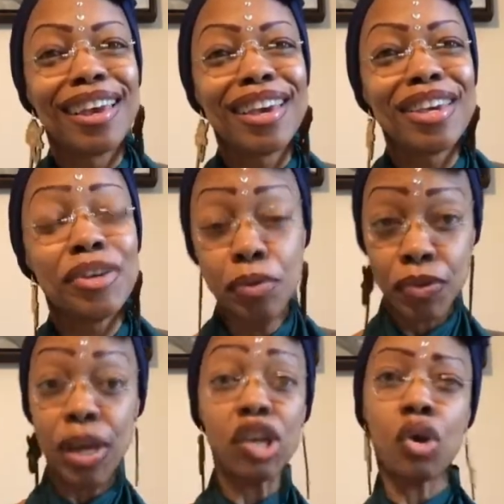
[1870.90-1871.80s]
You
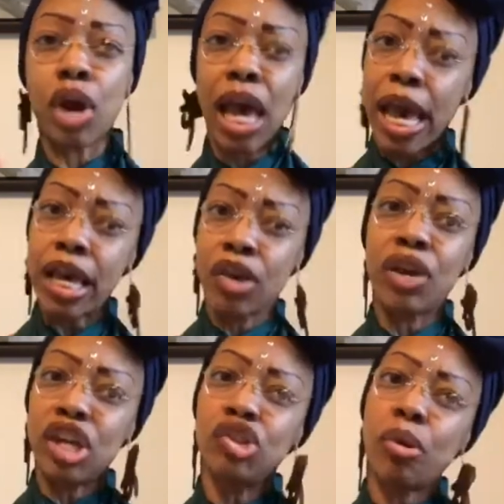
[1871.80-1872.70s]
think your anger
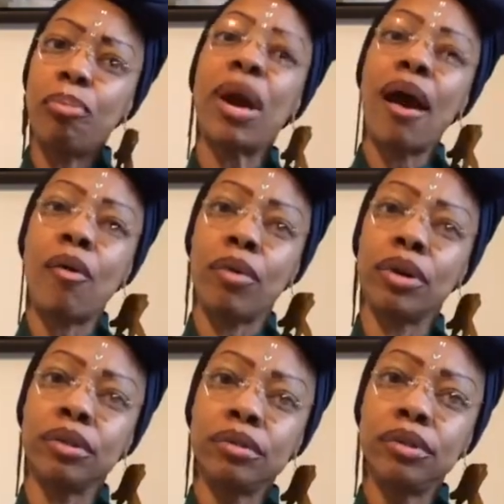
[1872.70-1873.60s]
is your power.
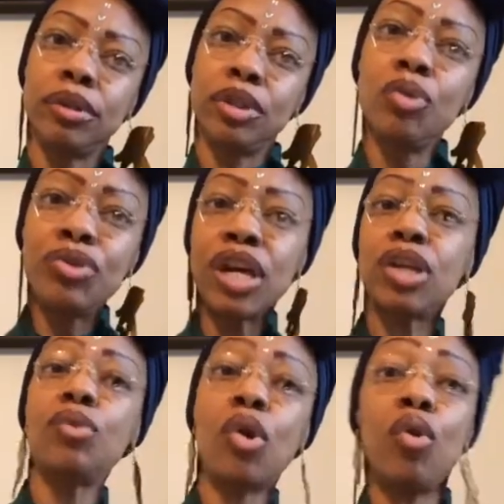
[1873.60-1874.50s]
You think
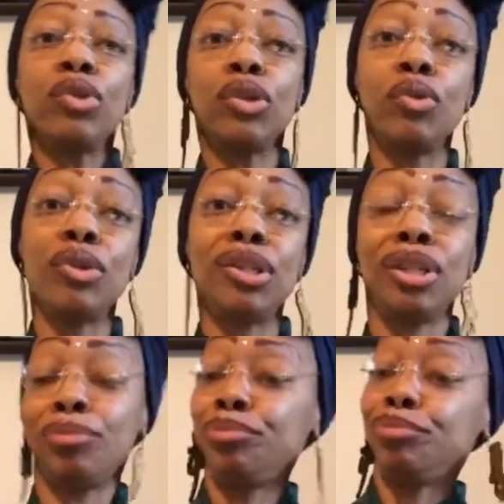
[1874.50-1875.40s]
you holding on
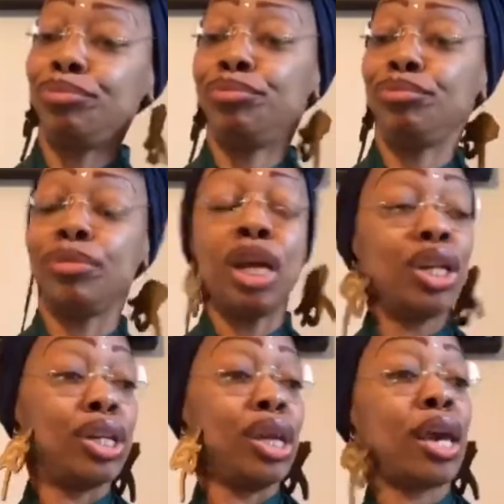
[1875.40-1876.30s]
to,
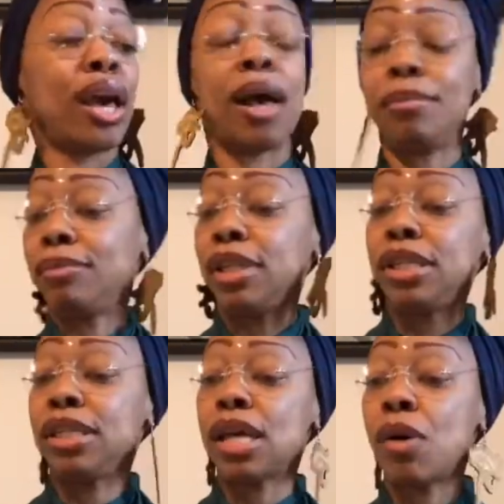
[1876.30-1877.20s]
this
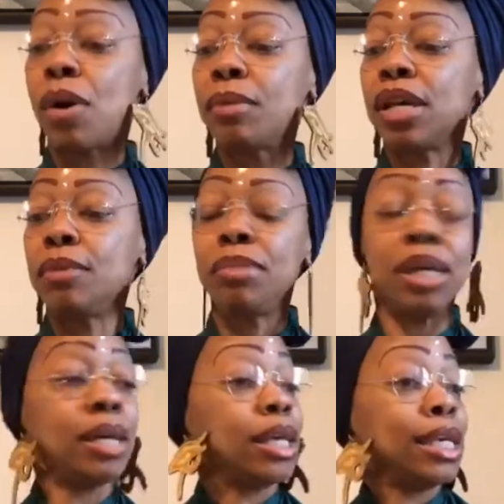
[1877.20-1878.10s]
is how I'm going to
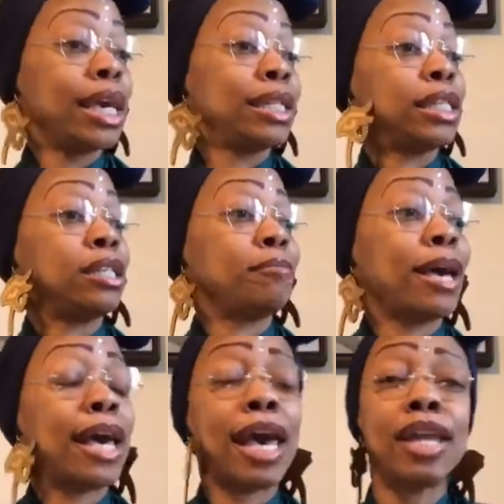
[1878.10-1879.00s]
be. Yes, this is
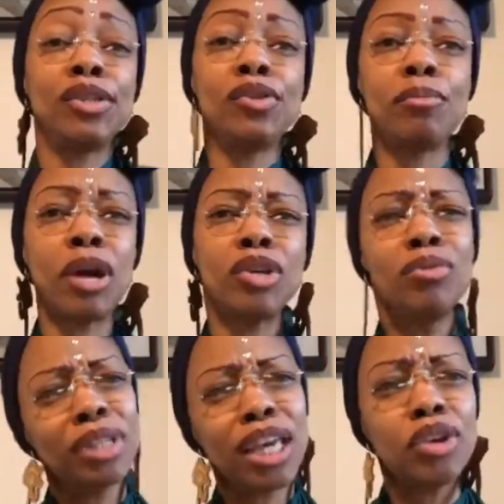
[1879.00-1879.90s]
my attitude about
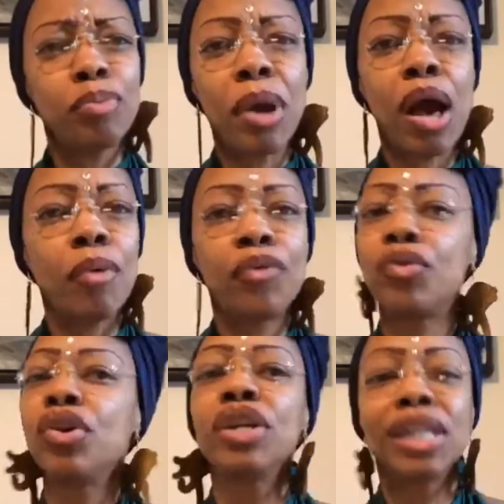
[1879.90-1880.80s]
you. Think you powerful.
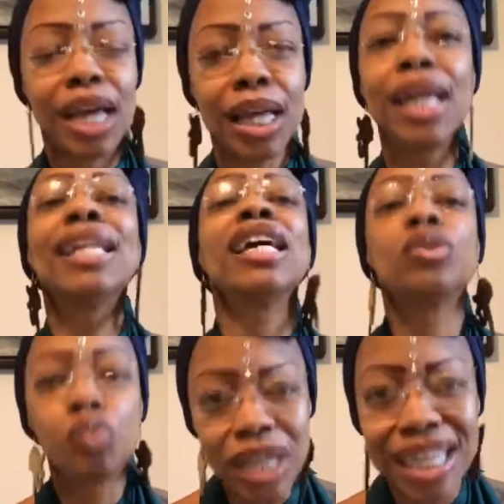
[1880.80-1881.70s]
No, you're not. That's
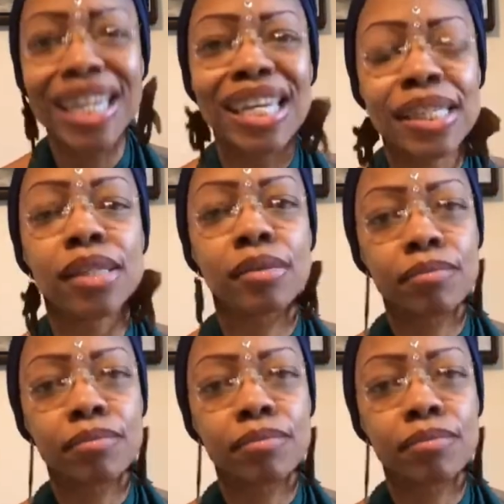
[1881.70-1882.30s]
weakness.